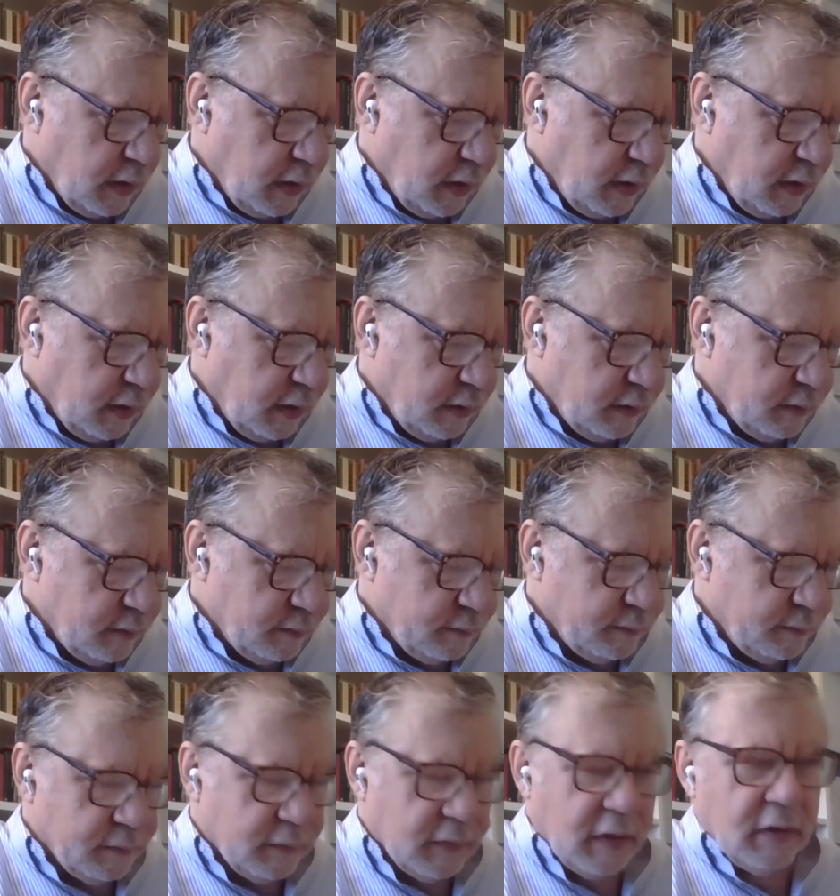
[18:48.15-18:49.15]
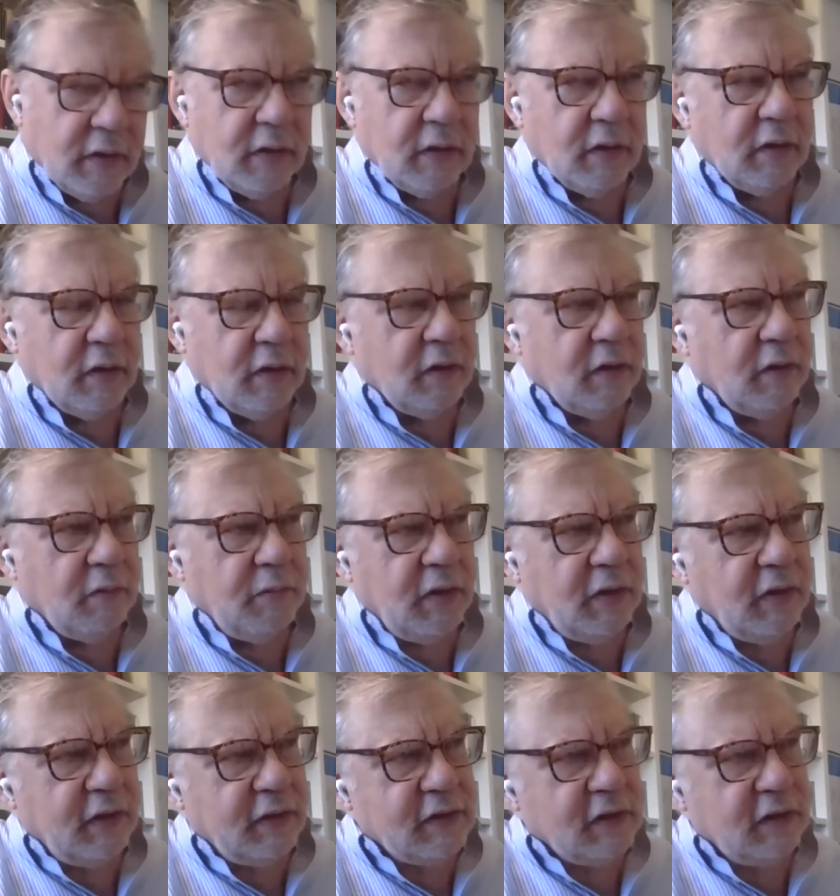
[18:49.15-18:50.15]
Uh,
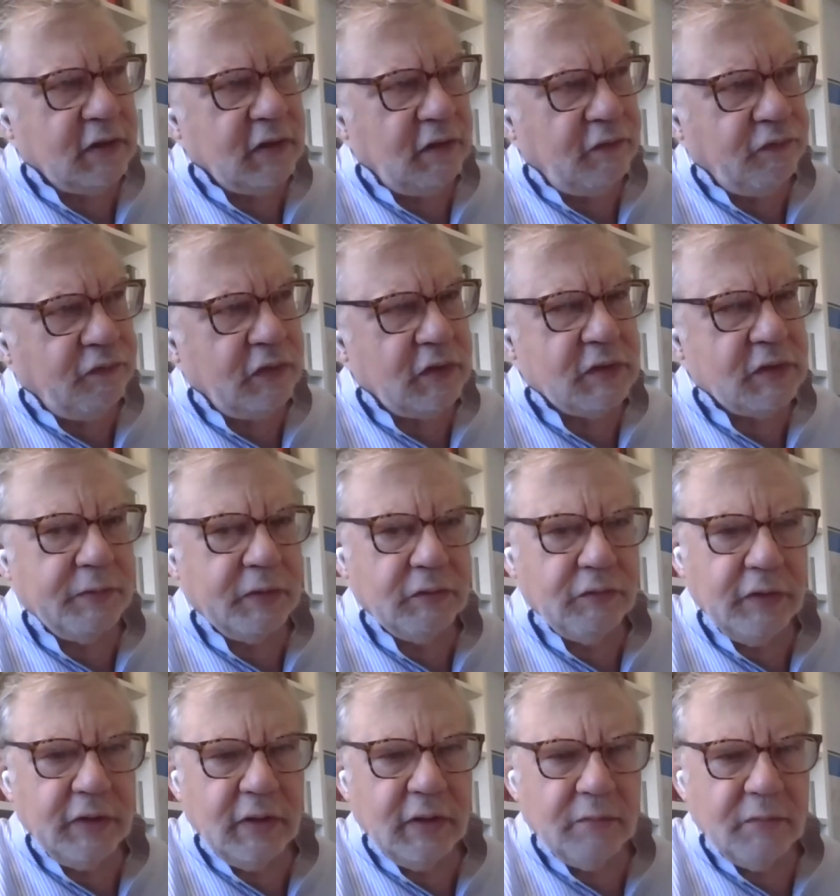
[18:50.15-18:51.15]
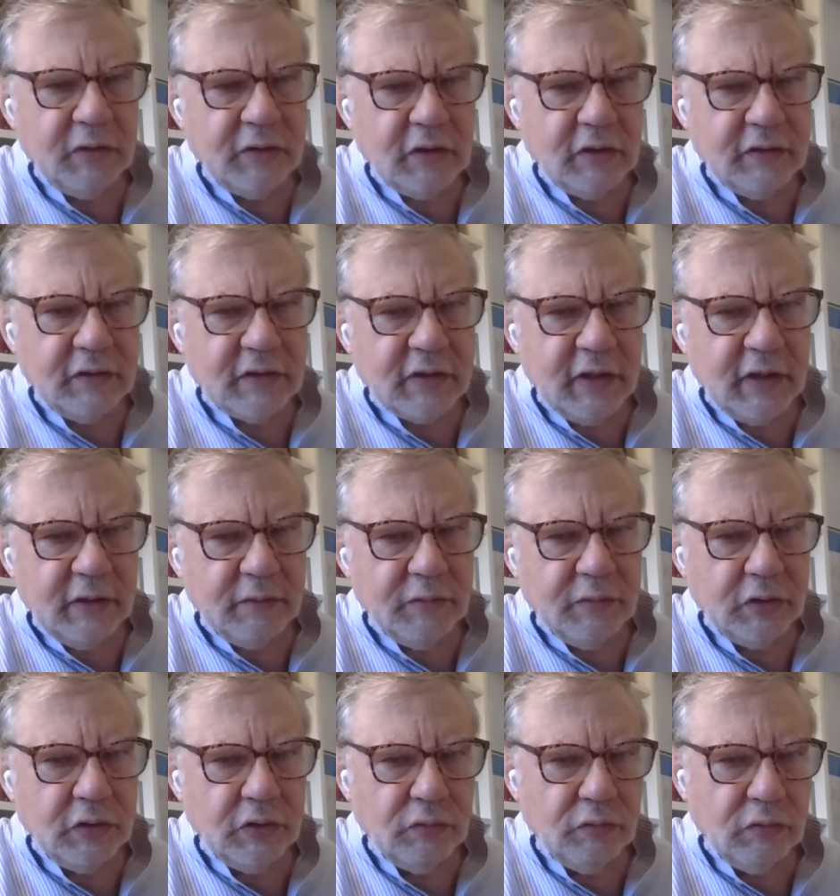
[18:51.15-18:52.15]
there's a difference between the mission
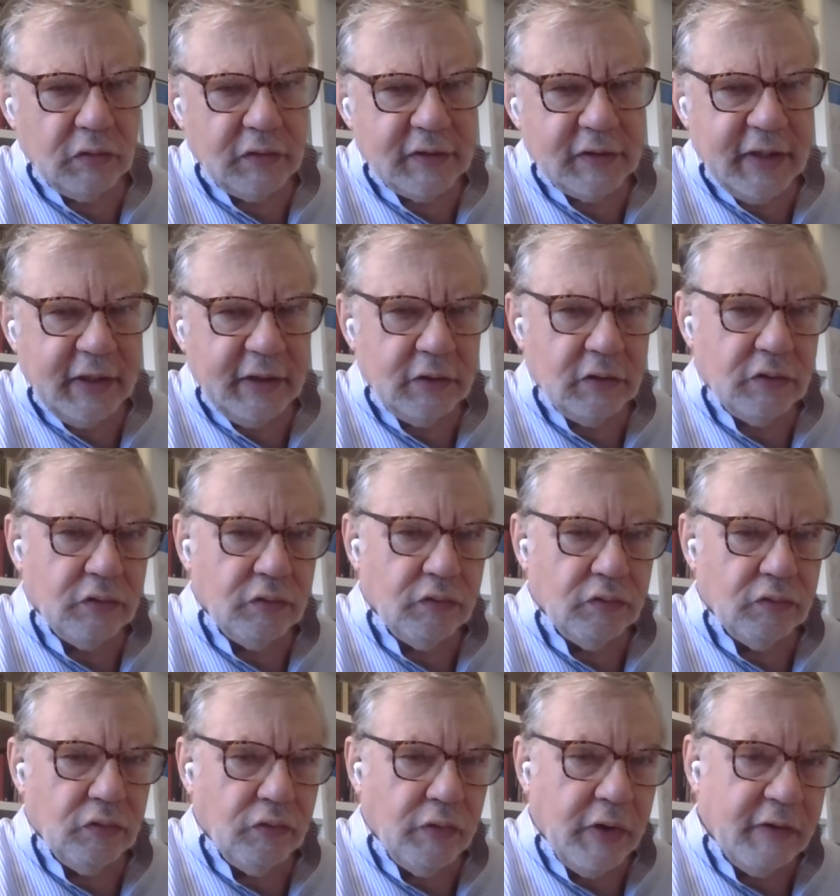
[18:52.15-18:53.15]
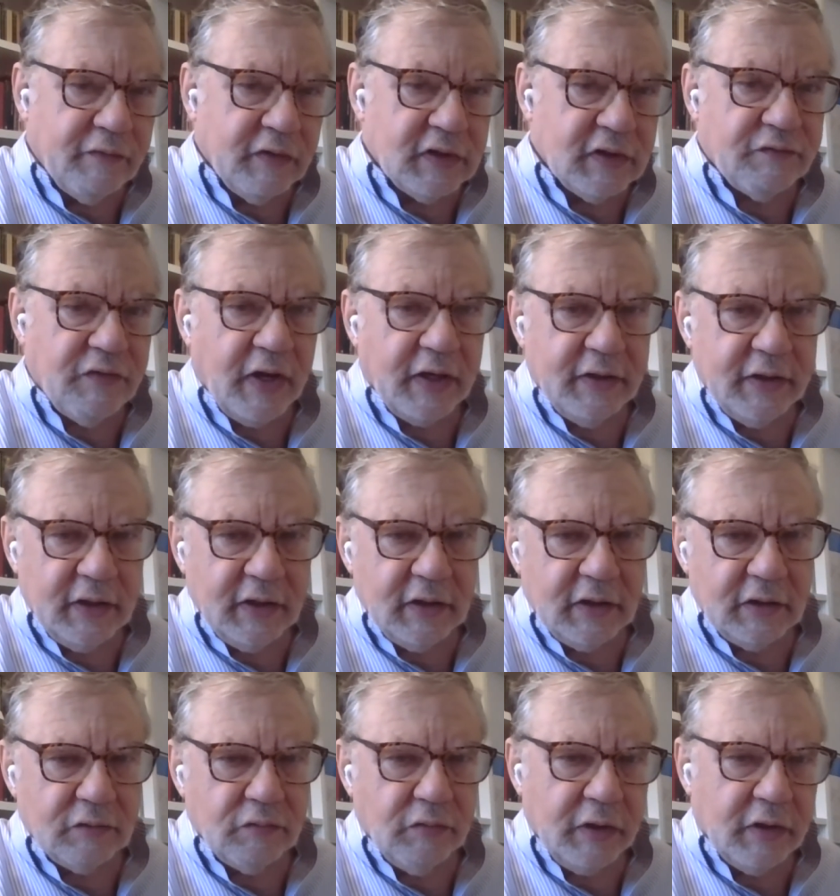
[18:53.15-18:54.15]
statement you will send to whoever's funding
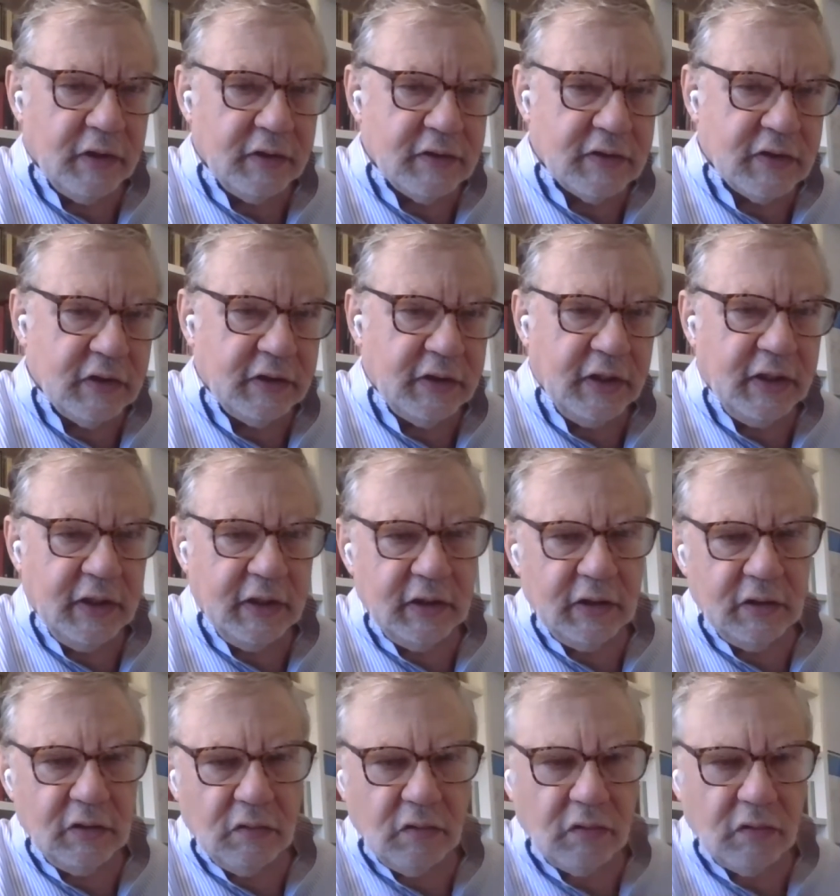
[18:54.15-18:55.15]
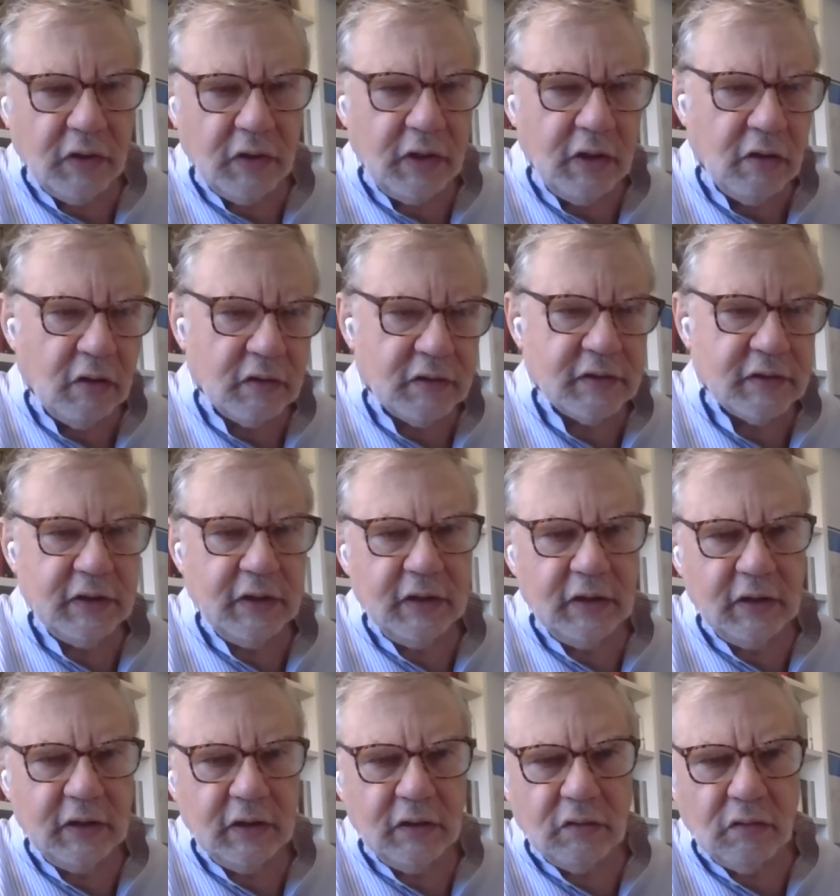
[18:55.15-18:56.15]
it, whether it's the dean or the
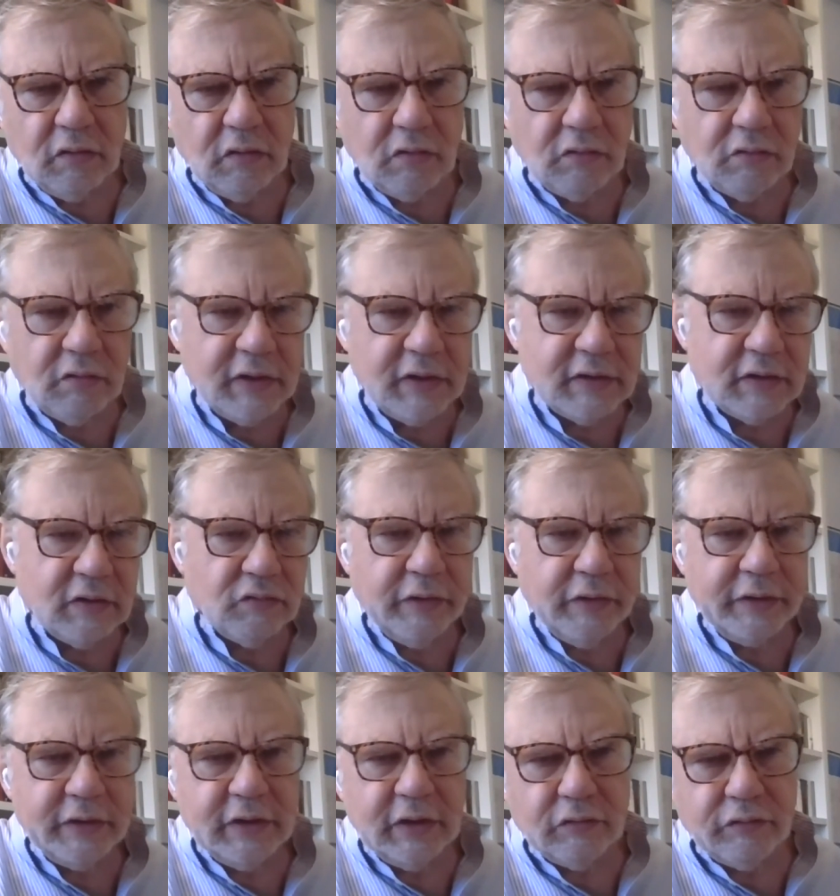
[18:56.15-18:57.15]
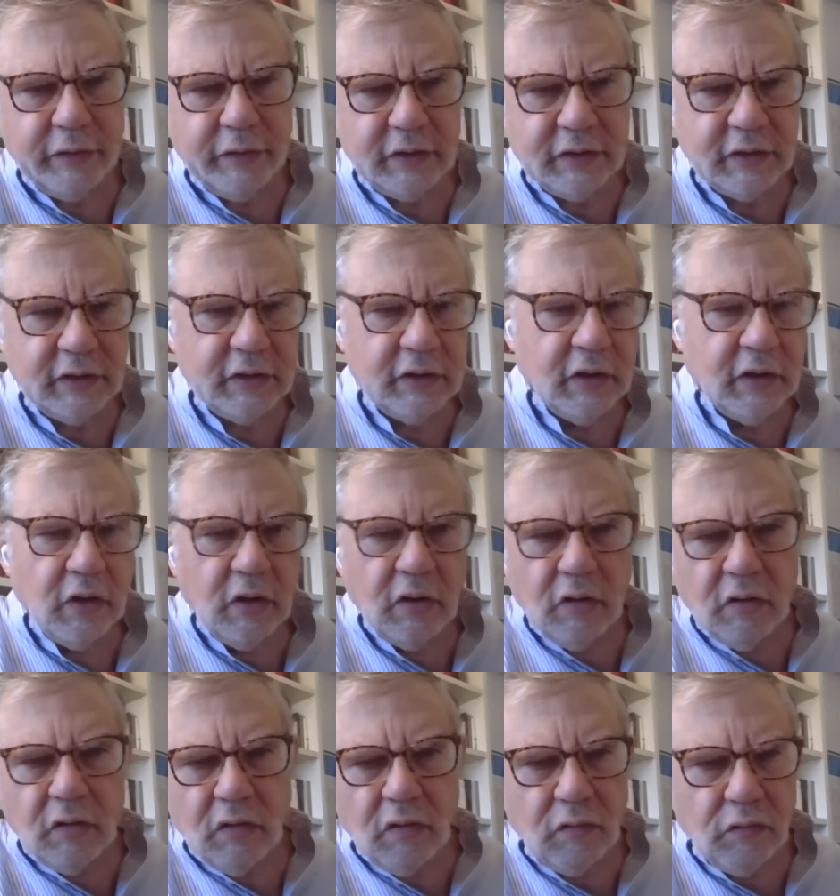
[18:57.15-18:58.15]
ERC or Horizon 2020
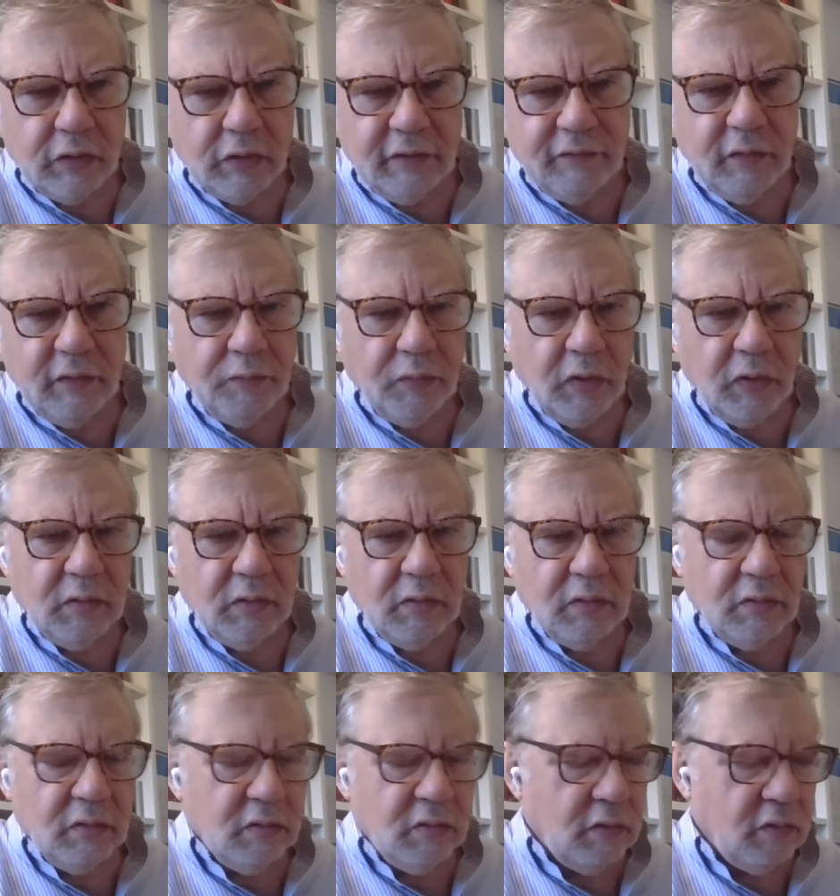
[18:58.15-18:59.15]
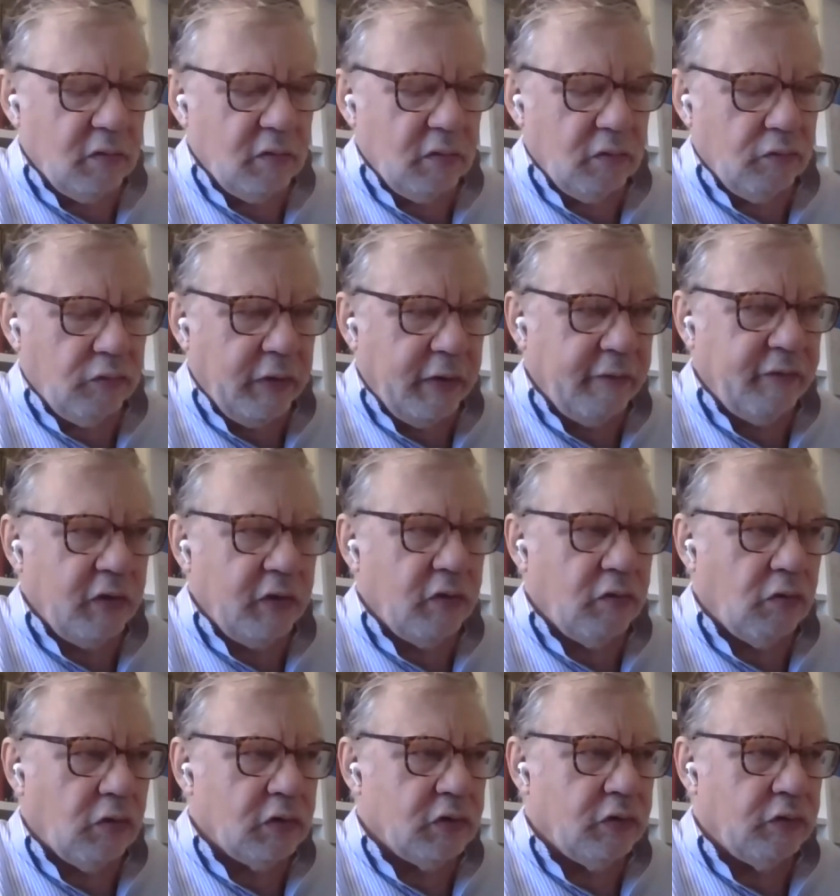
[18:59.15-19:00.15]
or whatever, wherever
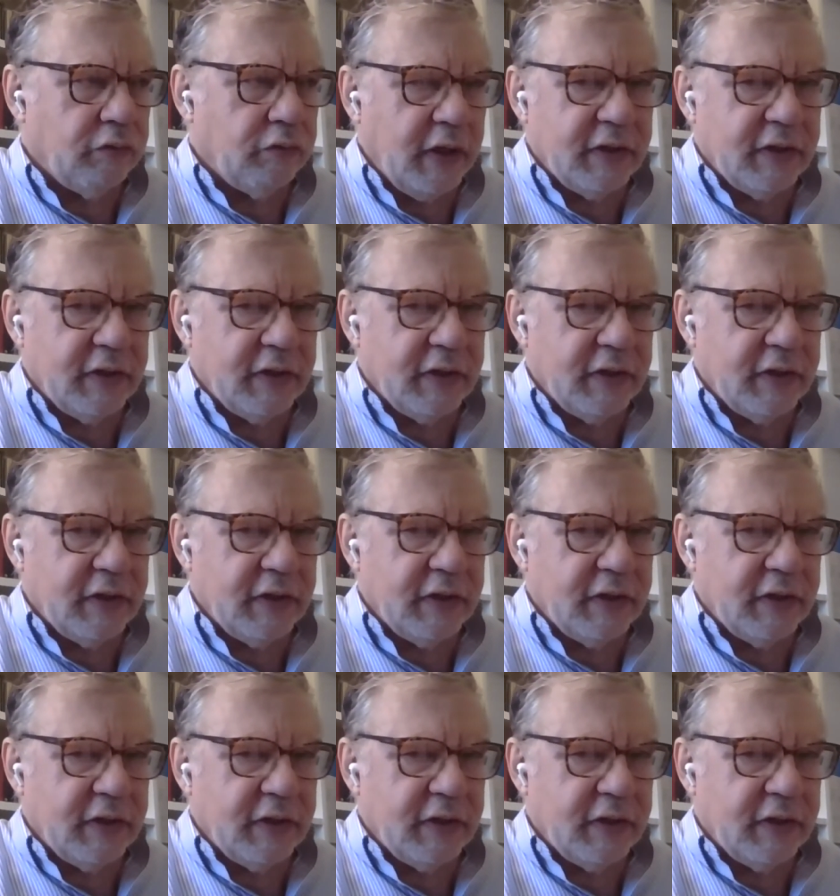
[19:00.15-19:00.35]
you want to